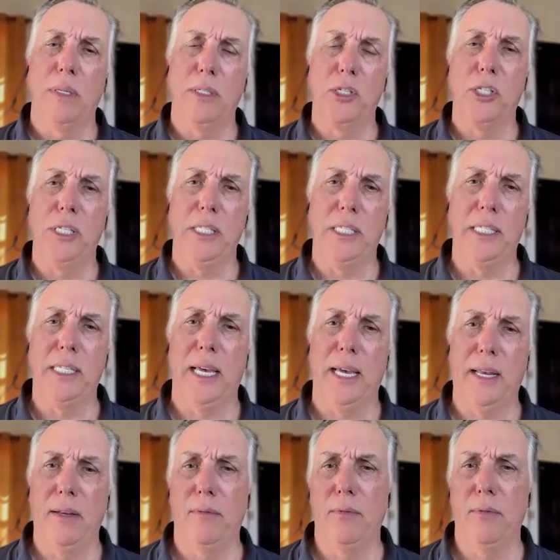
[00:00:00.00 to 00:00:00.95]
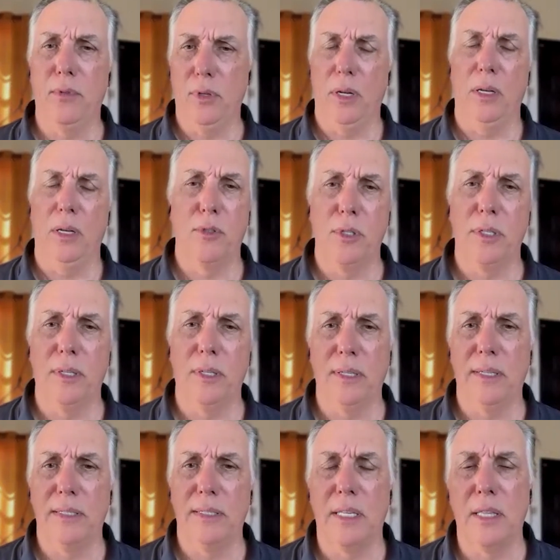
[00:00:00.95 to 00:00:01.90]
when she said,
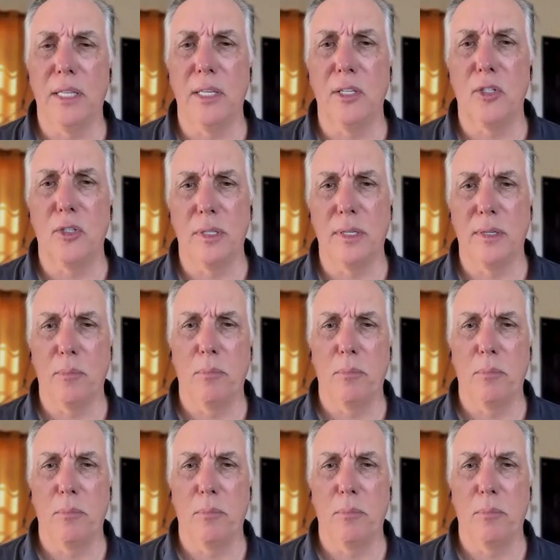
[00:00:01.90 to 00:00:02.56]
gee, isn't this